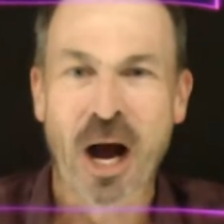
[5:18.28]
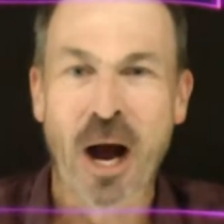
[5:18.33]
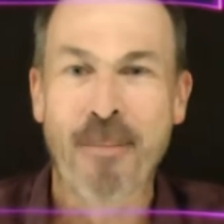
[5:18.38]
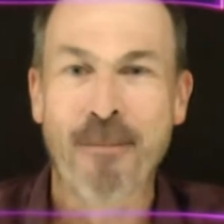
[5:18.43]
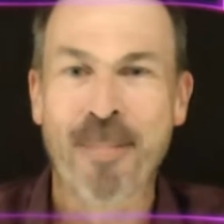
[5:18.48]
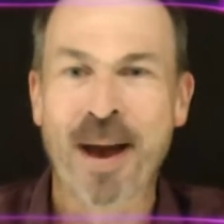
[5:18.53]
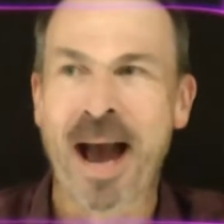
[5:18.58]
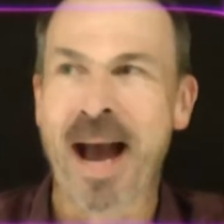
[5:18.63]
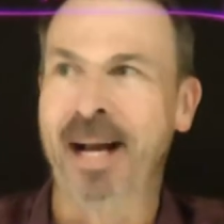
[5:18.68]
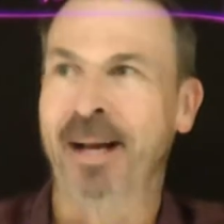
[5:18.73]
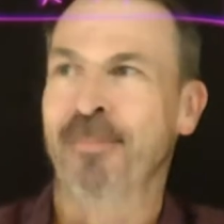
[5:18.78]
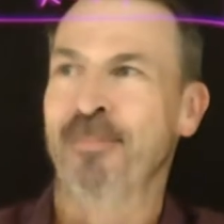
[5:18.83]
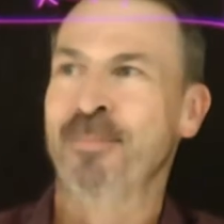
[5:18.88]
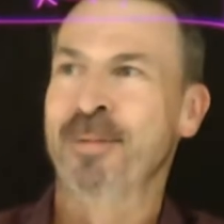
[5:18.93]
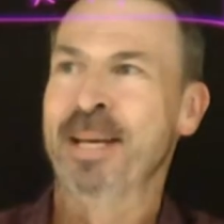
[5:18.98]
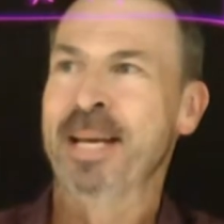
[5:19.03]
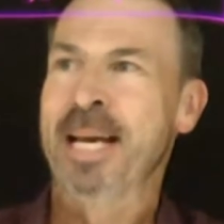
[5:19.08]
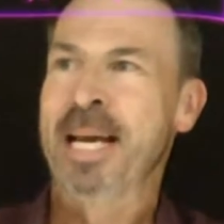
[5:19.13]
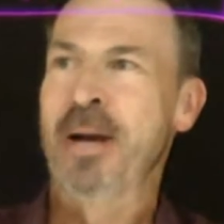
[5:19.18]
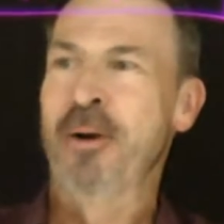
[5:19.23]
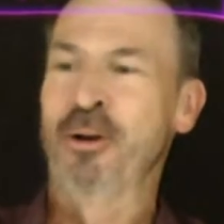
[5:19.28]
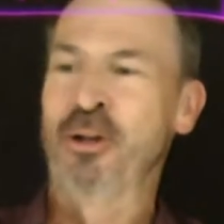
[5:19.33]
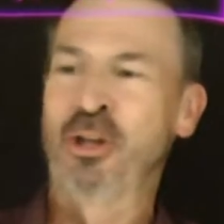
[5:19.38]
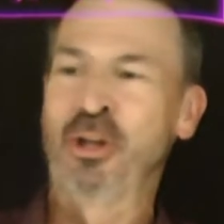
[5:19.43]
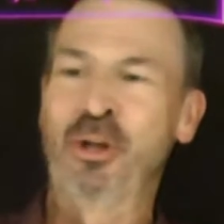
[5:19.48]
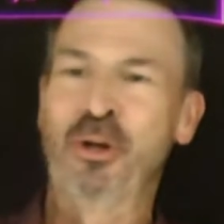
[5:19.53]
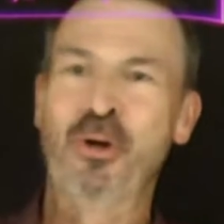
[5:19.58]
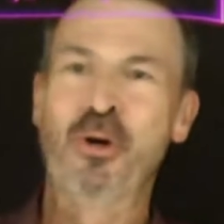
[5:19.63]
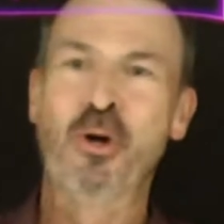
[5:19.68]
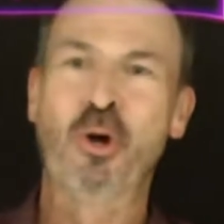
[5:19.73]
I'm back. Here are
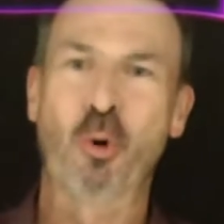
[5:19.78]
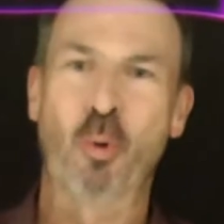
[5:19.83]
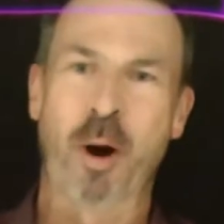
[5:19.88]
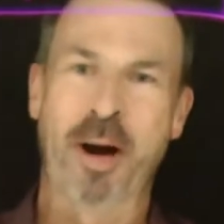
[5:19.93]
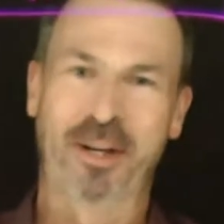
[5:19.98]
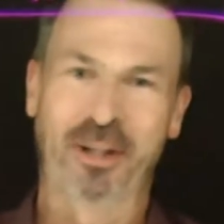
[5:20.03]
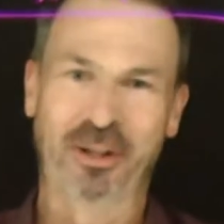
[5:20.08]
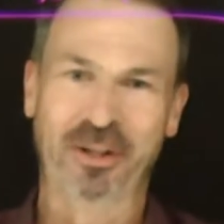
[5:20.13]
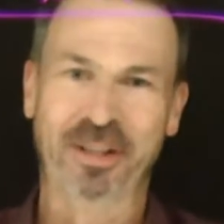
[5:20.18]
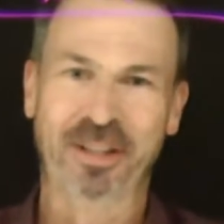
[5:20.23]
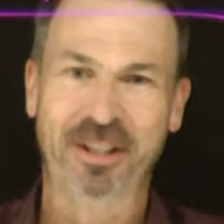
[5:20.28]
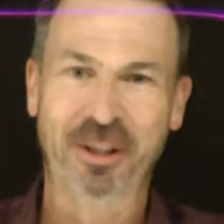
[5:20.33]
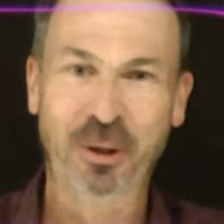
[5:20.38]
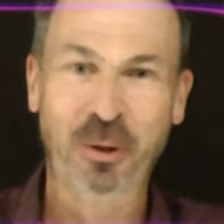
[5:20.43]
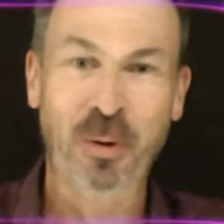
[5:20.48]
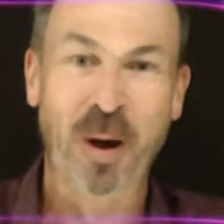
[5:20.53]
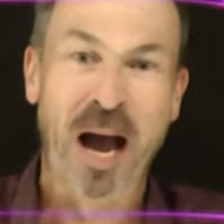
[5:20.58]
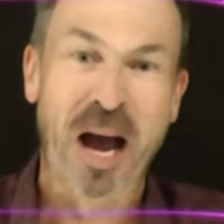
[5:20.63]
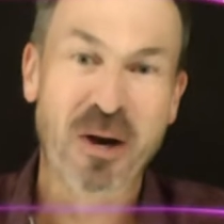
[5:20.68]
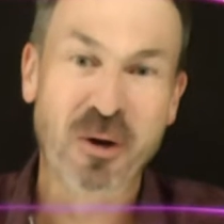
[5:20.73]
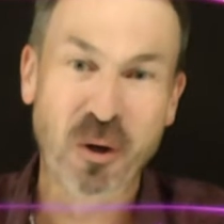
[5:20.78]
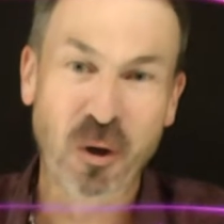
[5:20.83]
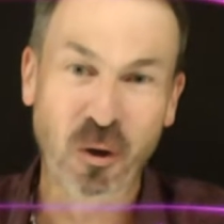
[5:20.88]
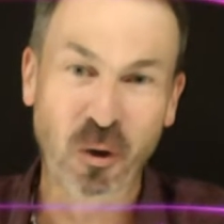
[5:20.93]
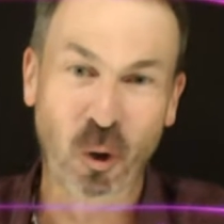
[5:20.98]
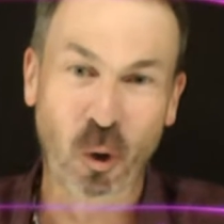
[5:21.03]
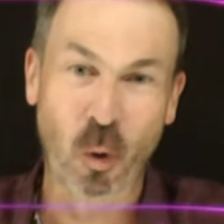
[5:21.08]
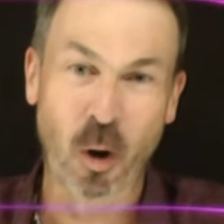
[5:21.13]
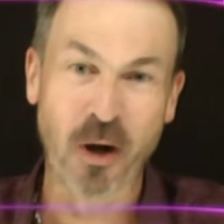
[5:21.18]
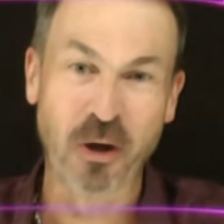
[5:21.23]
two questions, two
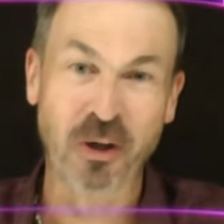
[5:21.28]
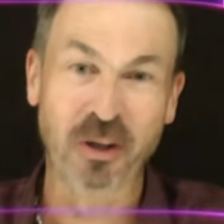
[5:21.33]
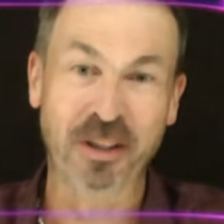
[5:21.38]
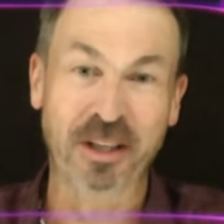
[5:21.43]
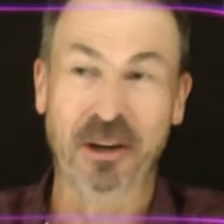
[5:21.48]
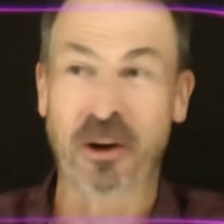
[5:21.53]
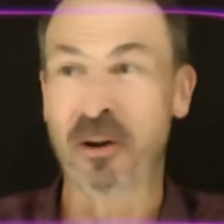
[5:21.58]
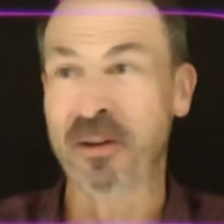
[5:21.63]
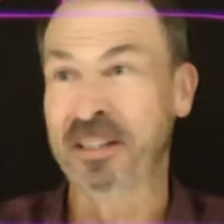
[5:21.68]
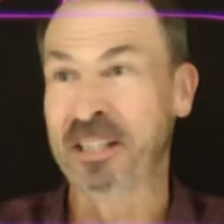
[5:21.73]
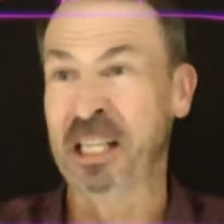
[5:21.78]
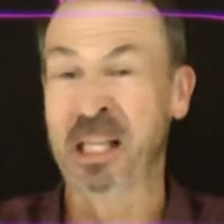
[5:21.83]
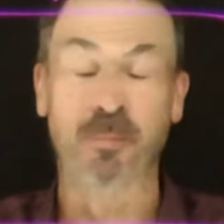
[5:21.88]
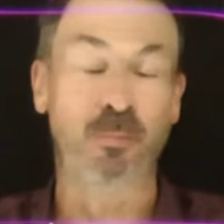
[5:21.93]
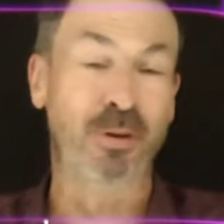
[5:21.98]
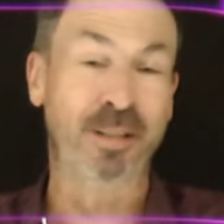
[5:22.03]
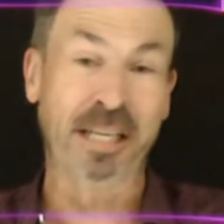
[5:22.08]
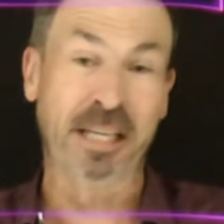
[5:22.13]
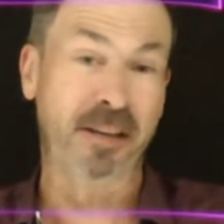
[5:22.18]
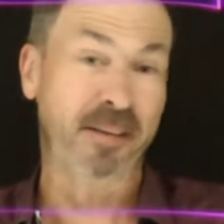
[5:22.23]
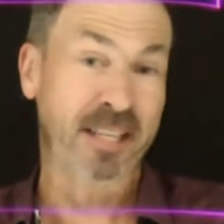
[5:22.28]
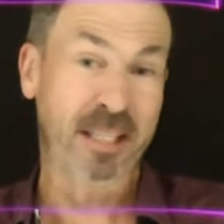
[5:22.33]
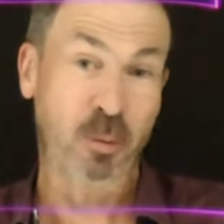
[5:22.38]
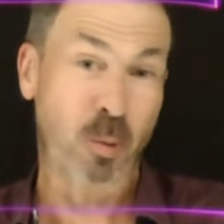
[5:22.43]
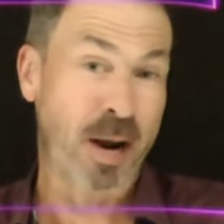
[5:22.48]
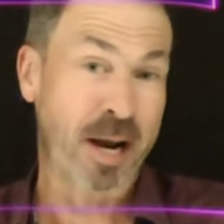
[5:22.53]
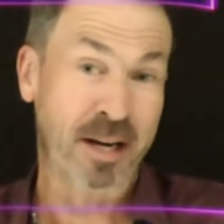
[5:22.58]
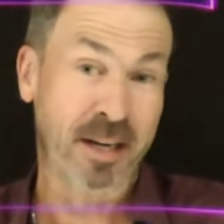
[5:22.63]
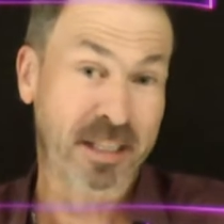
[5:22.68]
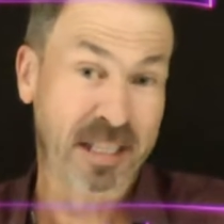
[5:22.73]
unusual questions. I don't see them presented this
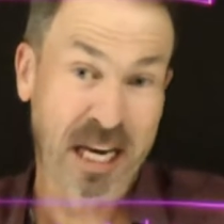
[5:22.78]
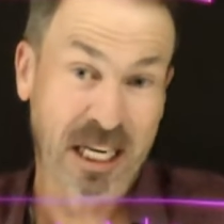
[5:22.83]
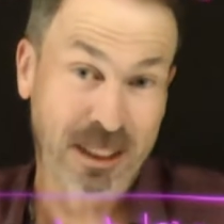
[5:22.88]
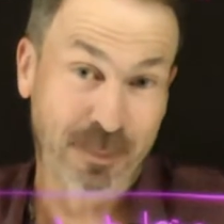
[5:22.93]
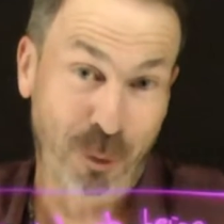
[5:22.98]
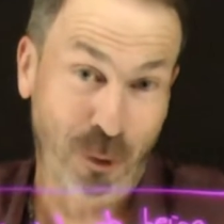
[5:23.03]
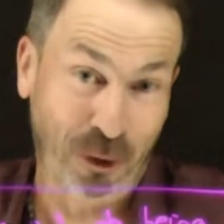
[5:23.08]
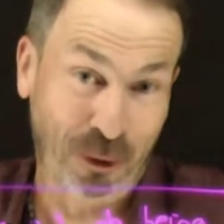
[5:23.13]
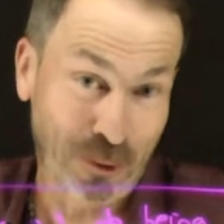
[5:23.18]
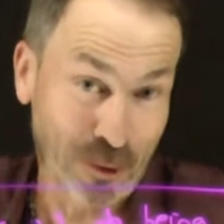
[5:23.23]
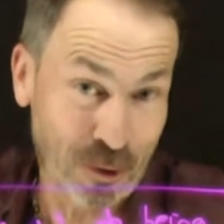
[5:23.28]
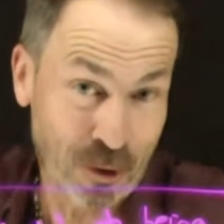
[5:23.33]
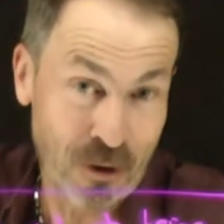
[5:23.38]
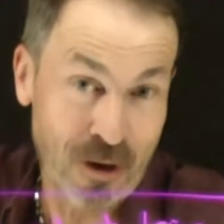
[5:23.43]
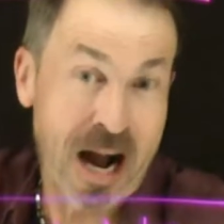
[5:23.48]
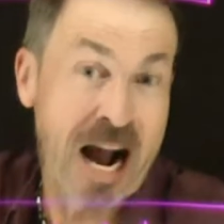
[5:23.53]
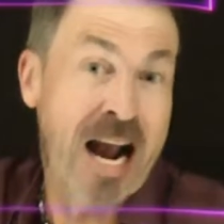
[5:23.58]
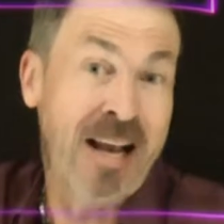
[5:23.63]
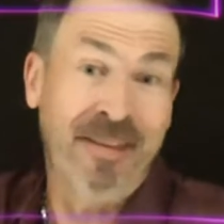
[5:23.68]
way in a textbook at all.